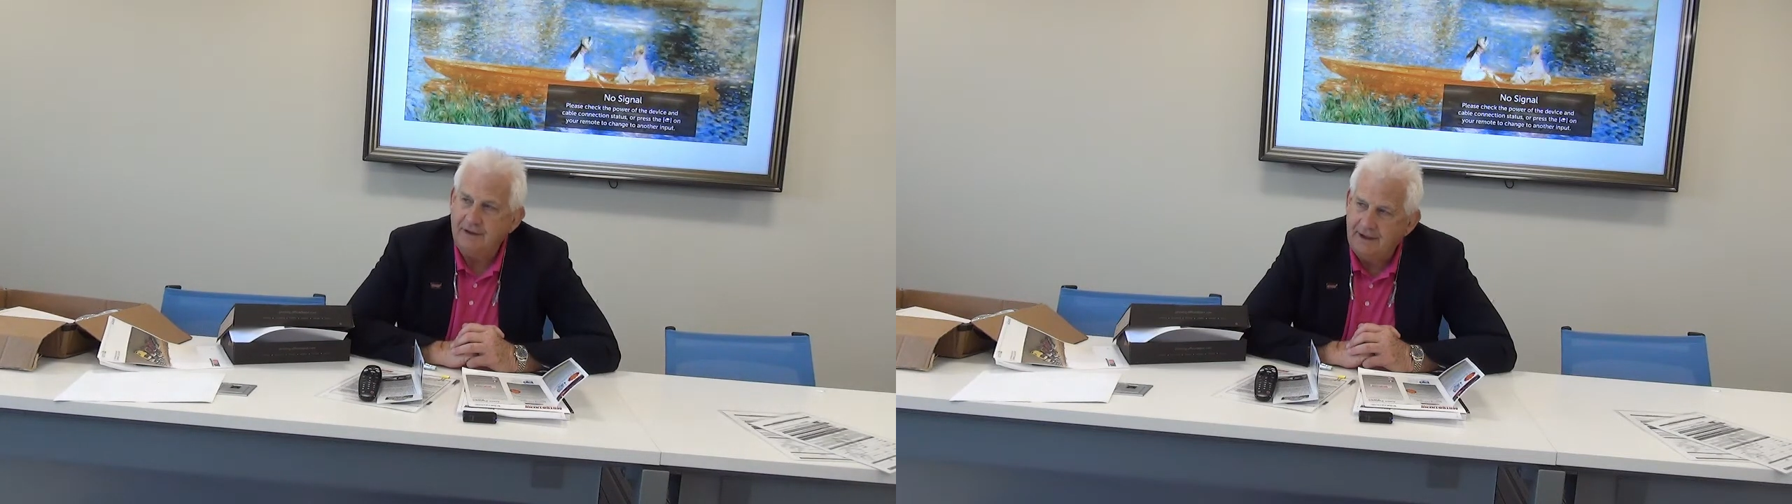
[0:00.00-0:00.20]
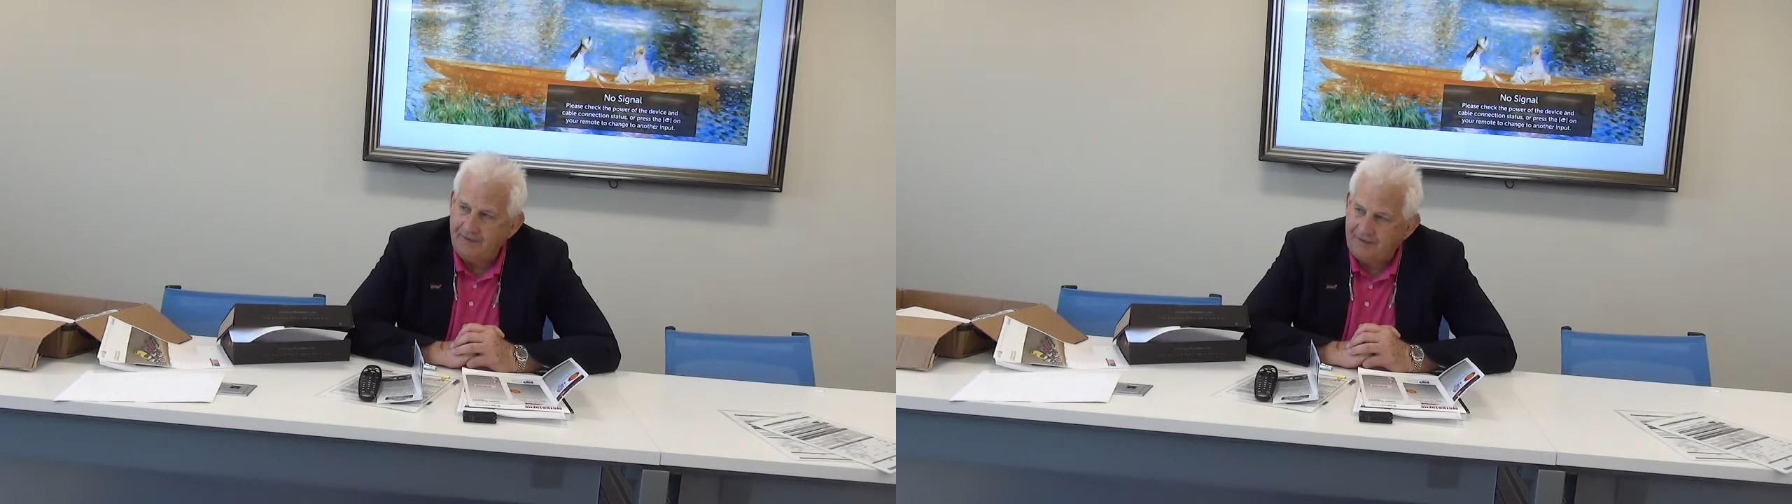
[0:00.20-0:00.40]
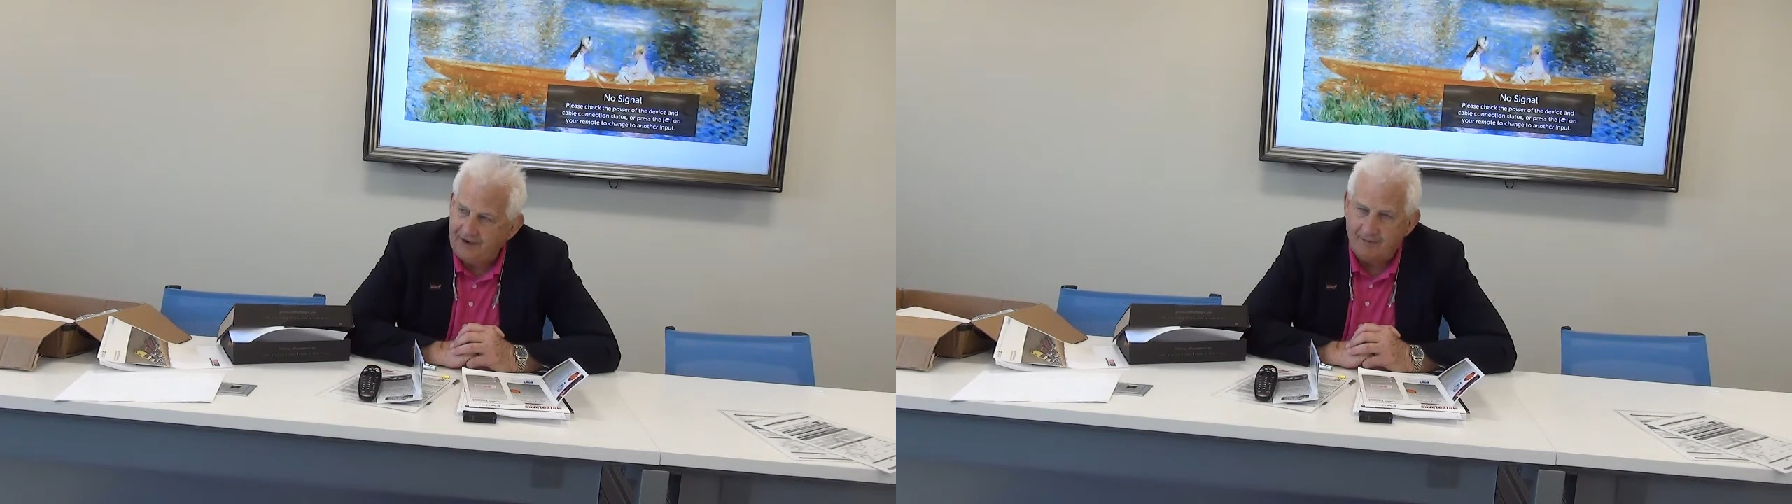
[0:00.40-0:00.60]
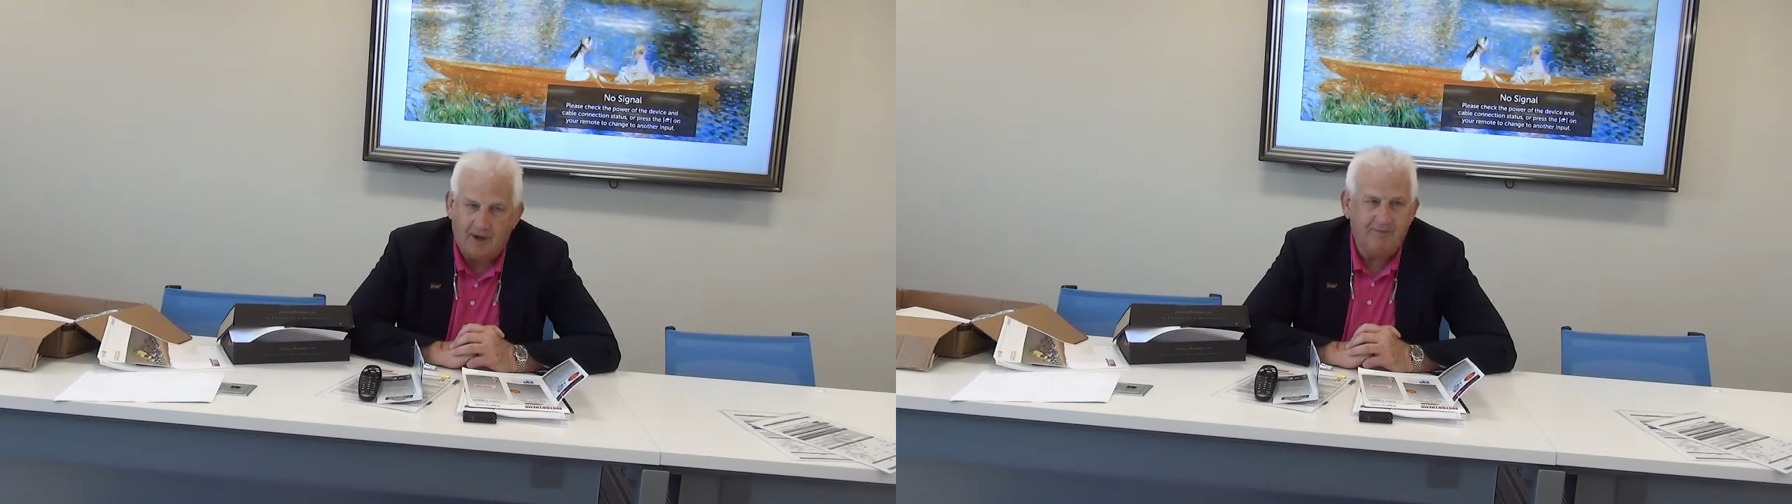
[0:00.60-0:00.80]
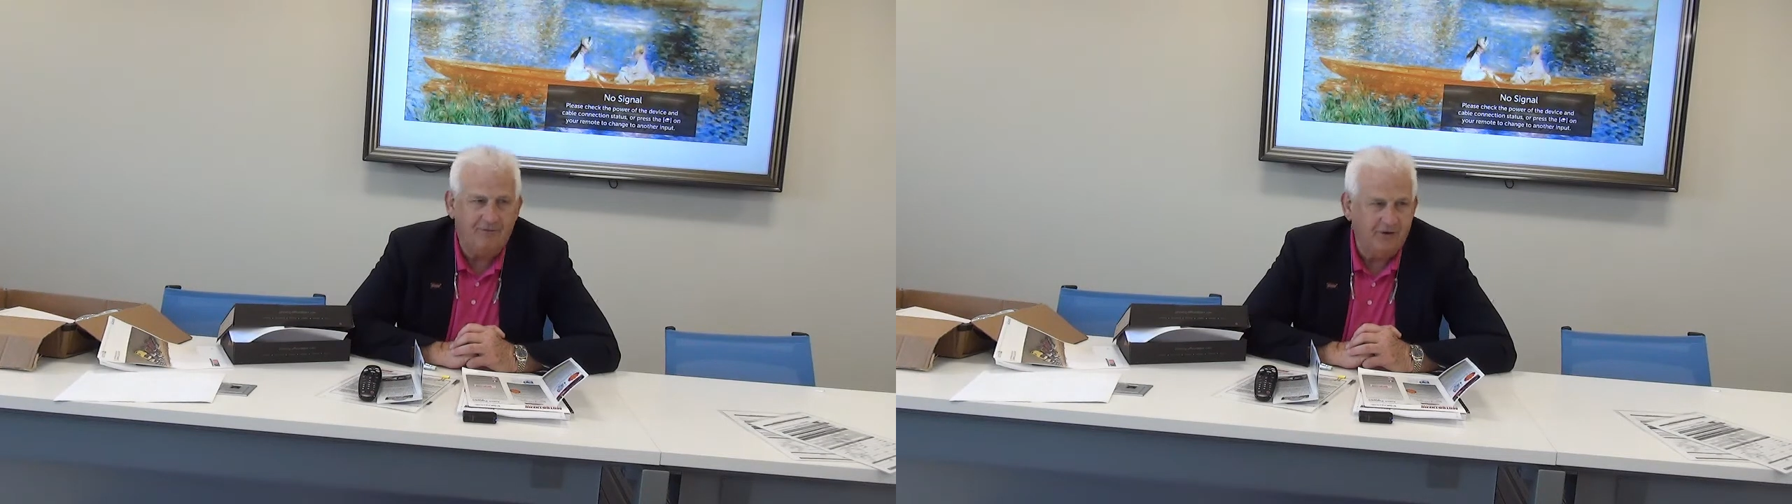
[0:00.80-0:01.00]
hit them
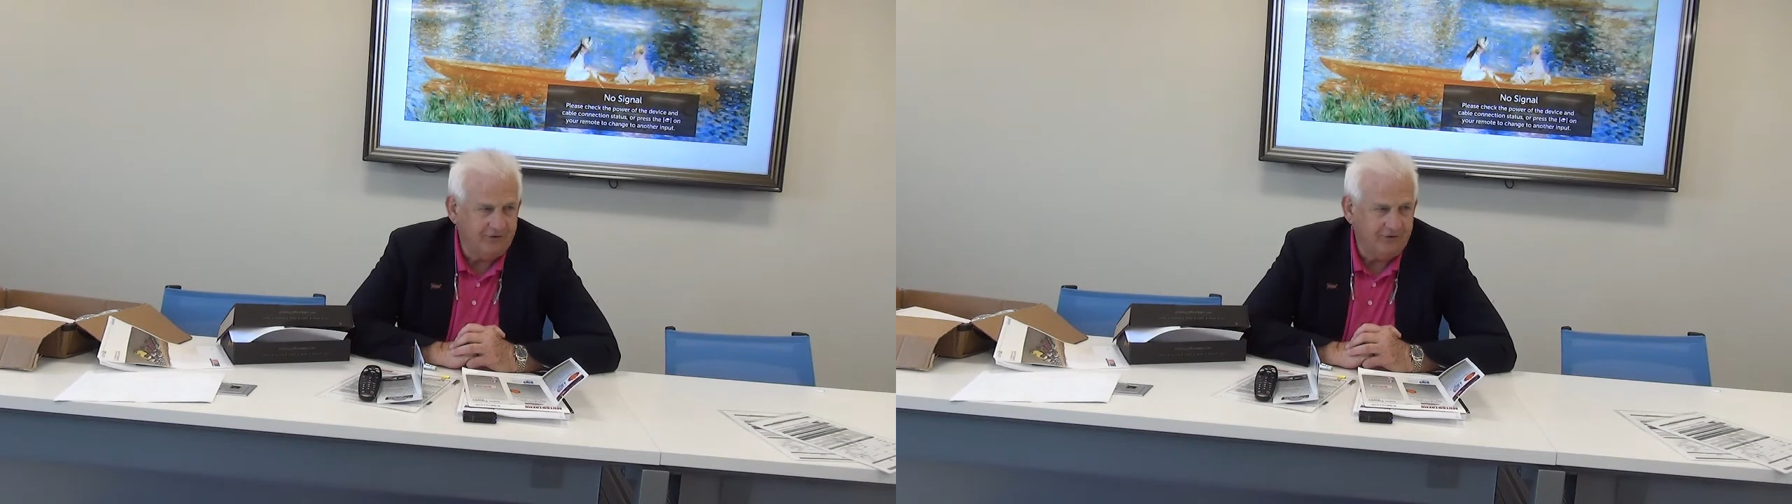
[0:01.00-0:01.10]
up for a